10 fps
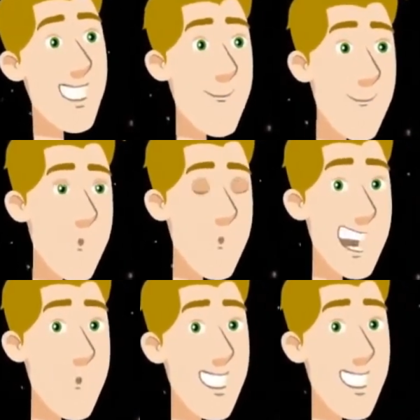P
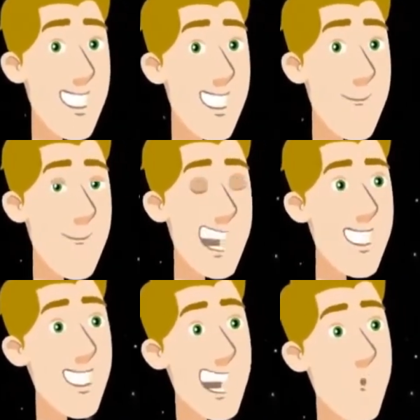control is called by
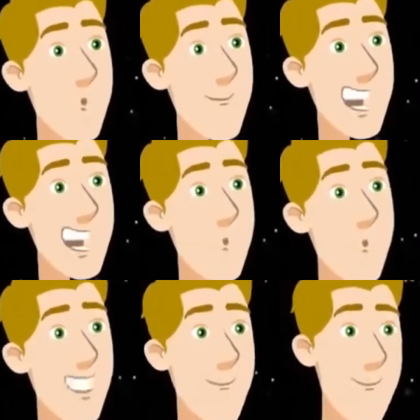different names
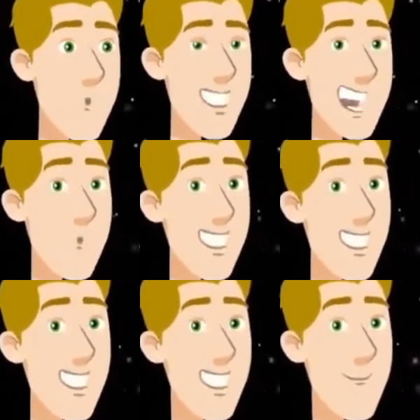like
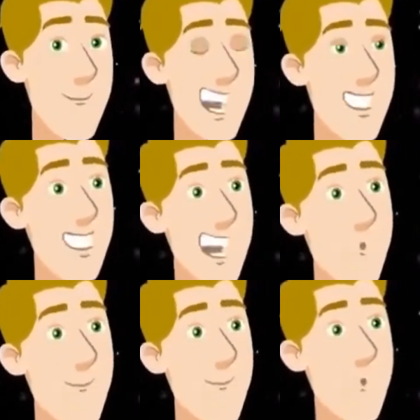correspondence
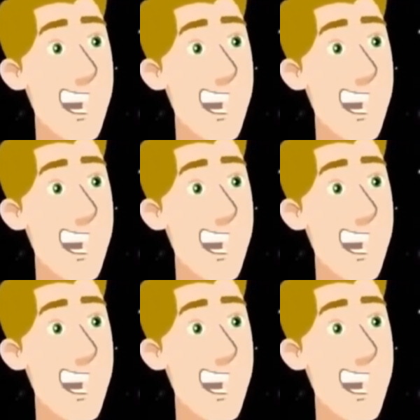control,